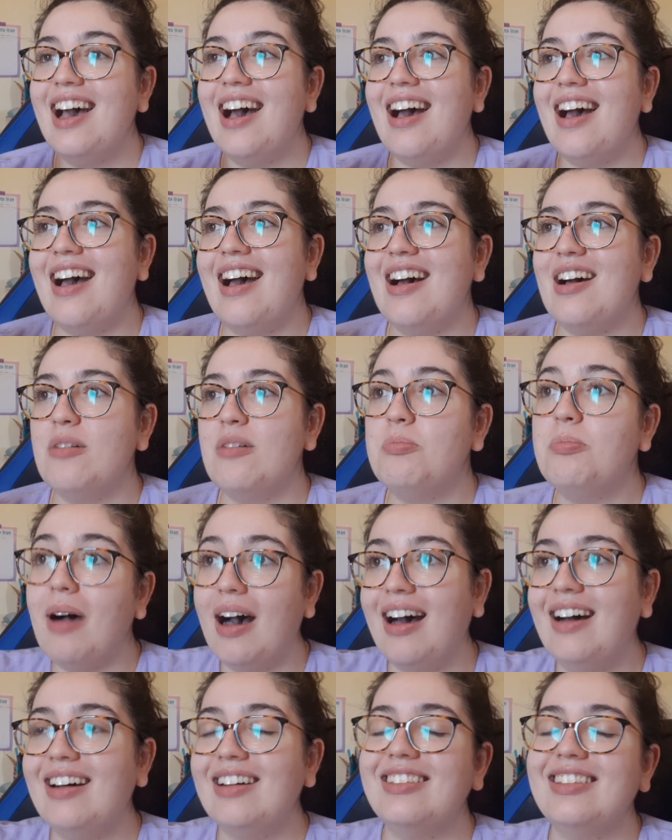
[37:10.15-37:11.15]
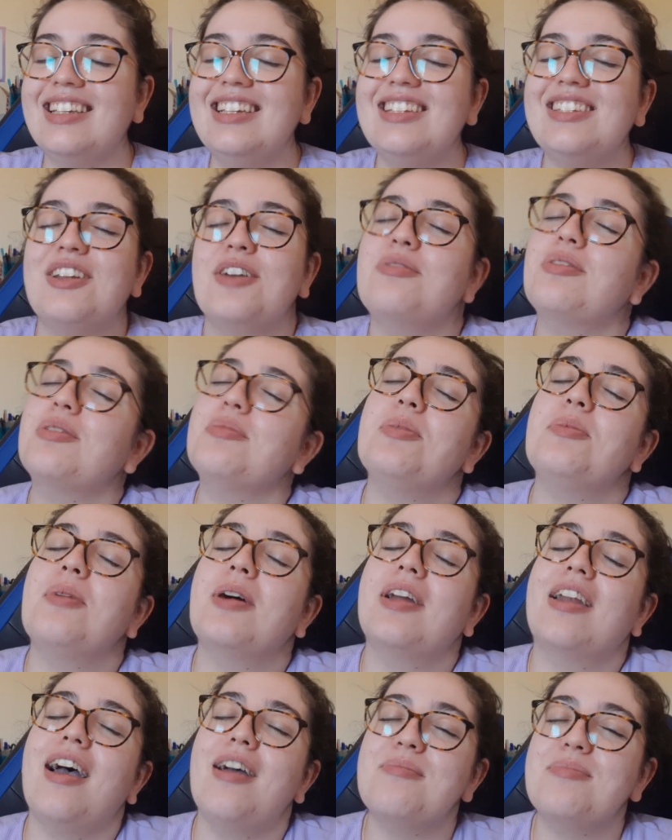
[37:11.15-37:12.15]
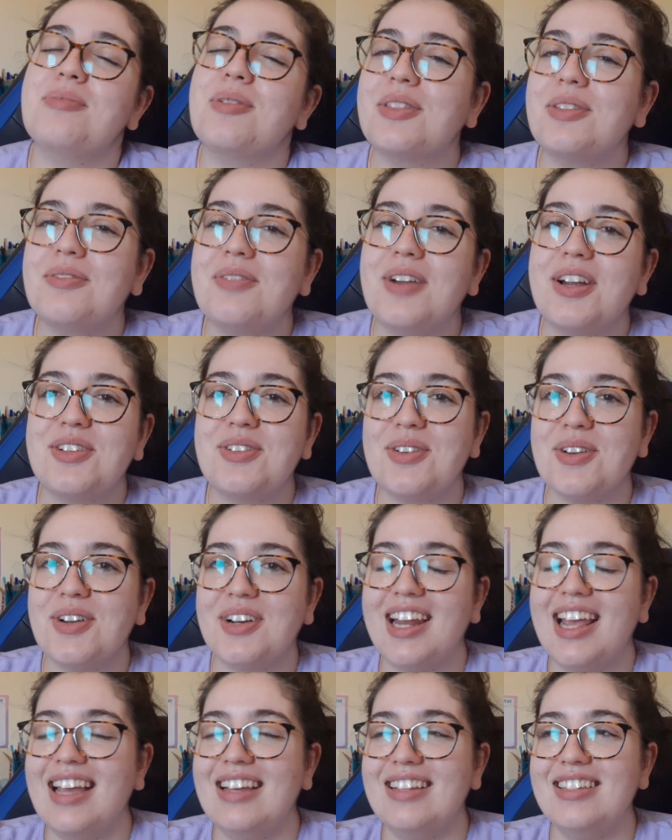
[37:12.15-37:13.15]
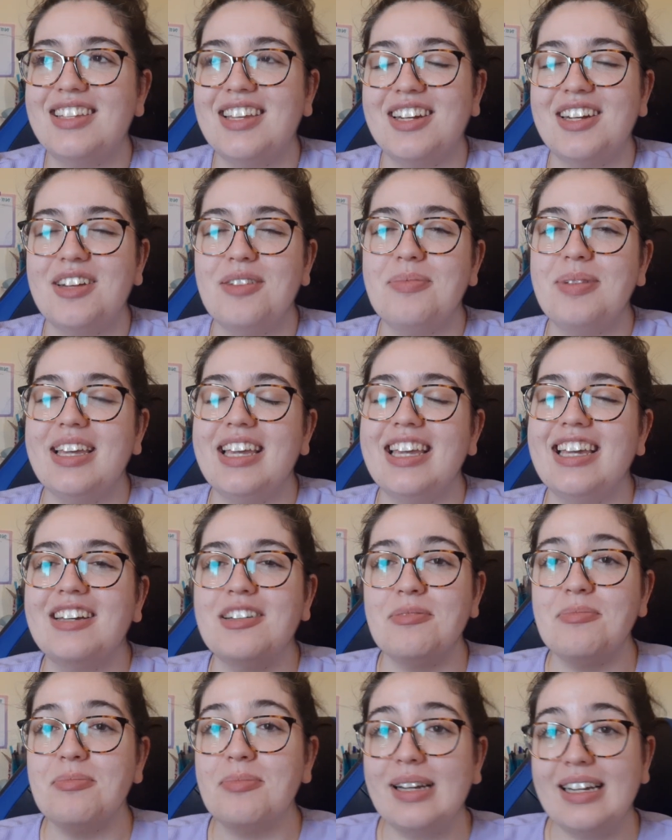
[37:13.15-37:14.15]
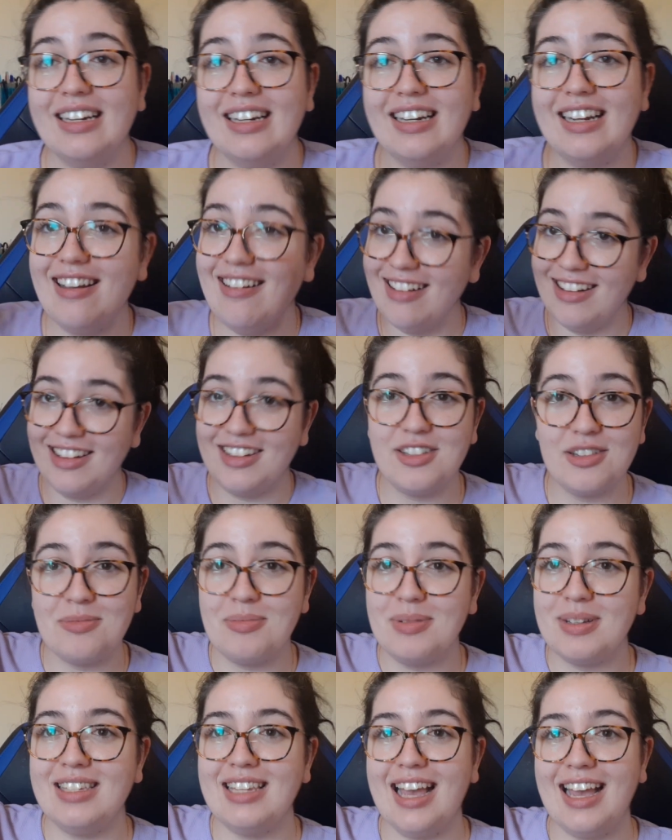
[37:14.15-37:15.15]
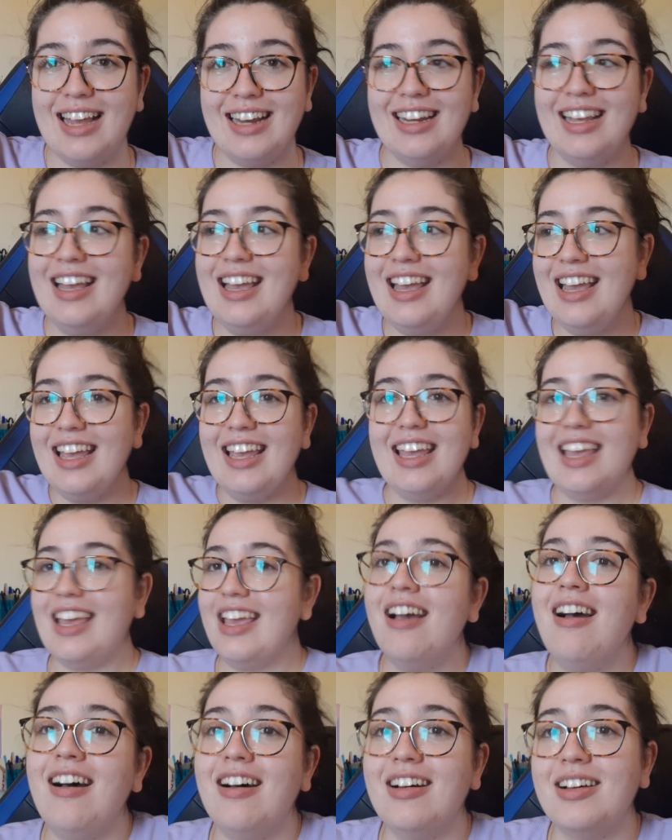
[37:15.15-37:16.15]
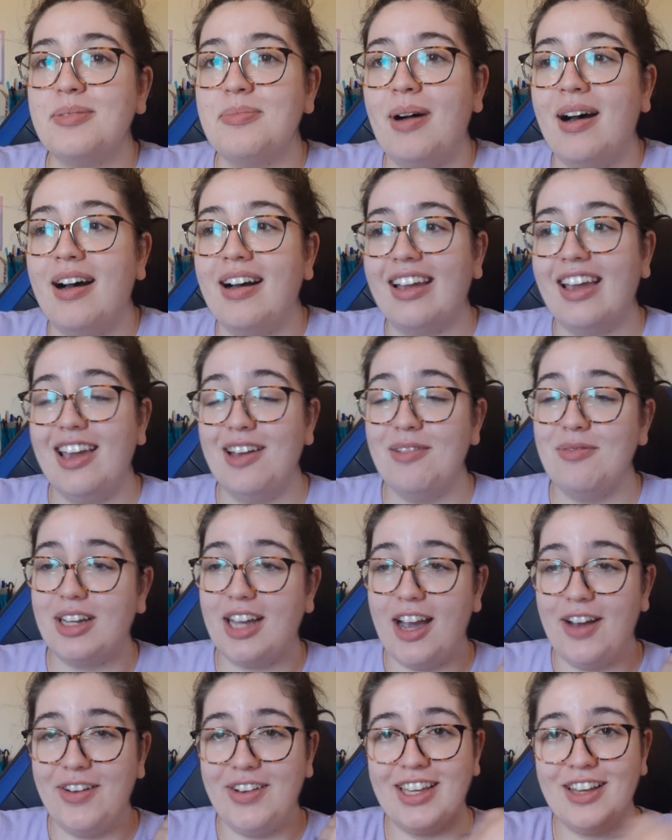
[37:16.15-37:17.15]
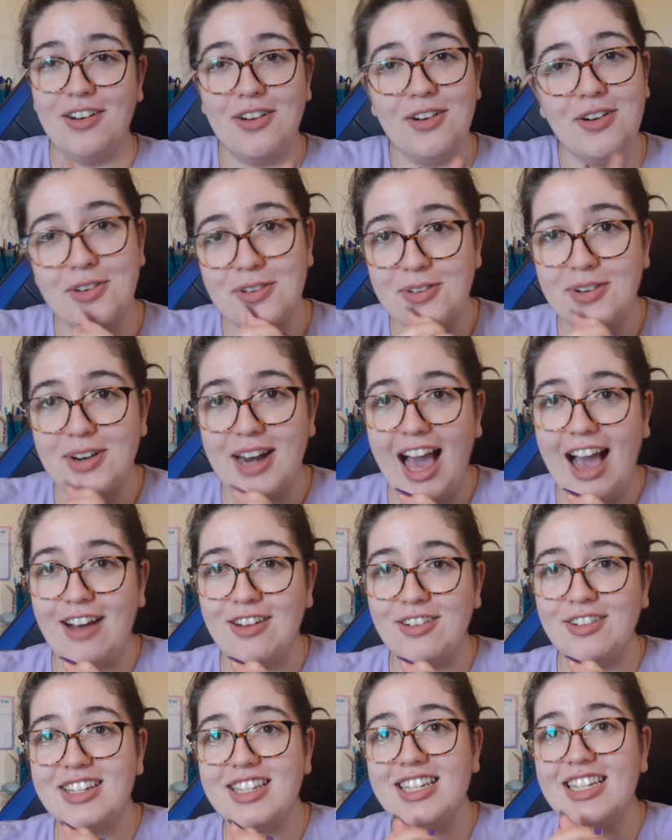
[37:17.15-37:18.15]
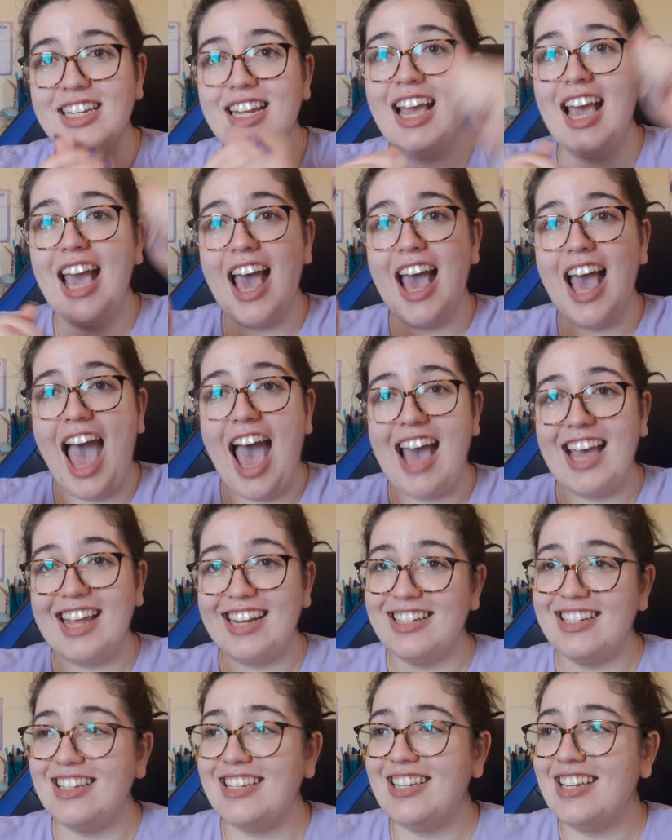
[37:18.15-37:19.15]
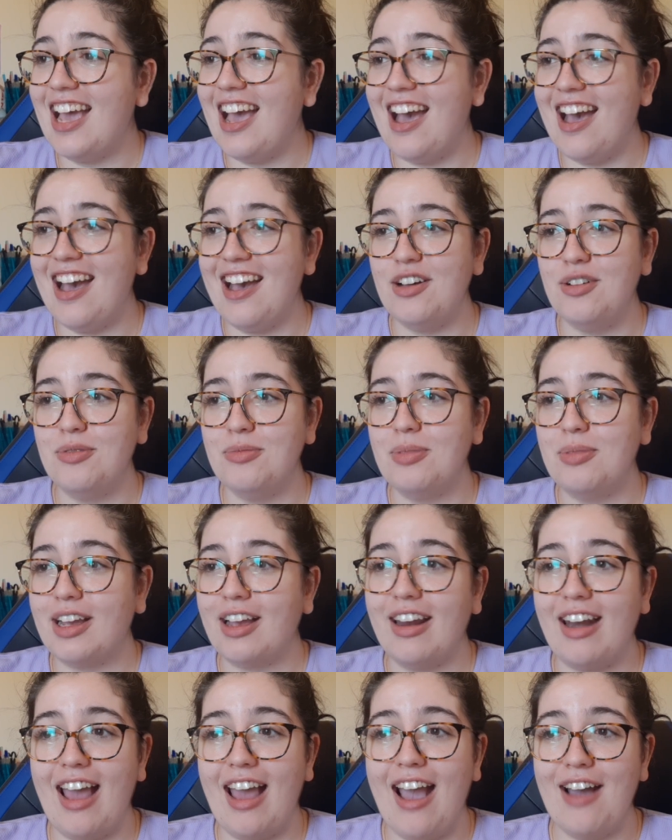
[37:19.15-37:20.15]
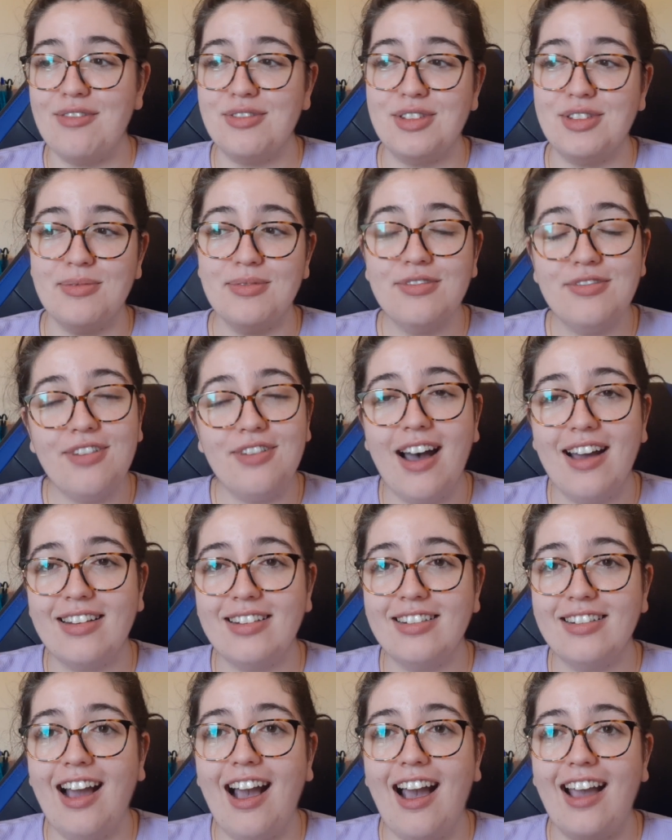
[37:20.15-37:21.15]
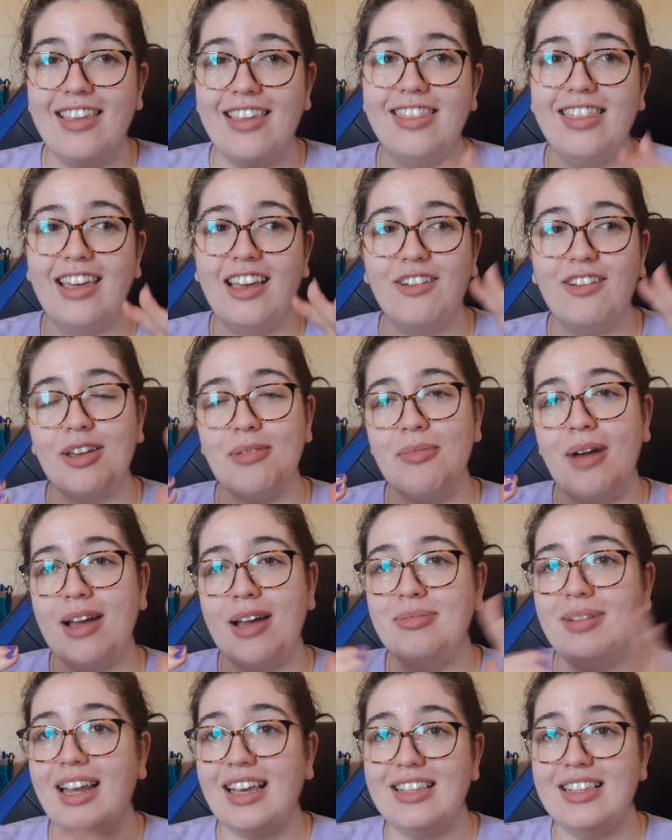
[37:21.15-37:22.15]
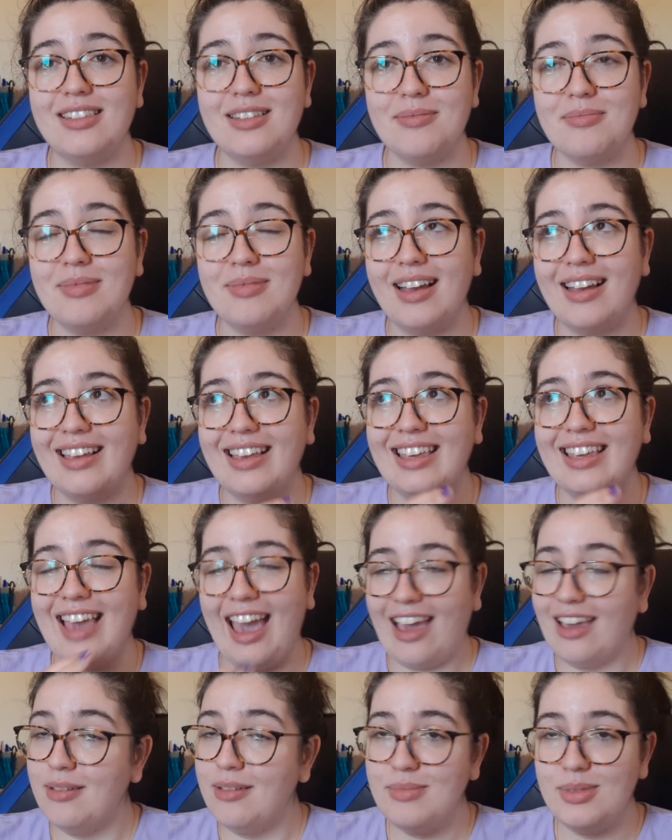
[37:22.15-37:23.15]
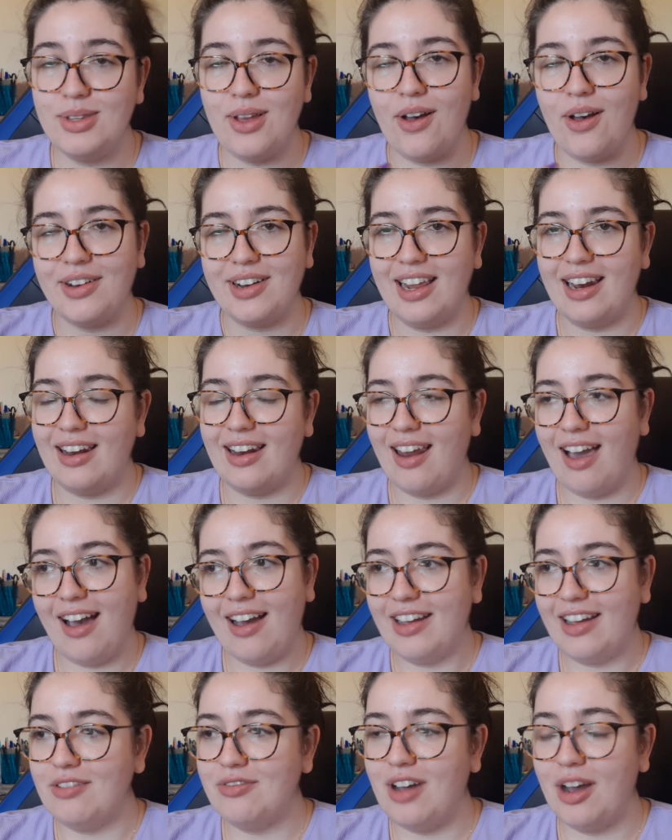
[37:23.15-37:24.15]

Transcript: But this November one, I've got the restaurant, it's going to be completely 100% eHearts market. We're going all out, and we're going to have some fun. I think we might play some games on a live.